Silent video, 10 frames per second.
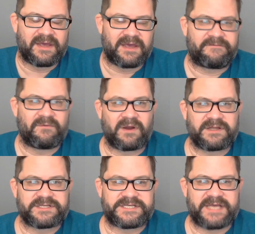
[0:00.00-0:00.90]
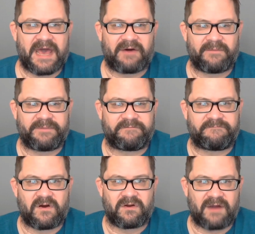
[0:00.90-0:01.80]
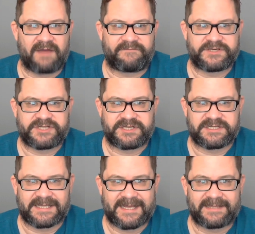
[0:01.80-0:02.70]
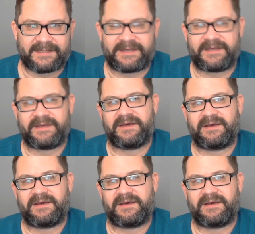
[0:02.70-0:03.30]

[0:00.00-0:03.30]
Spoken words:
If you want to see how I've been photographing jeans lately,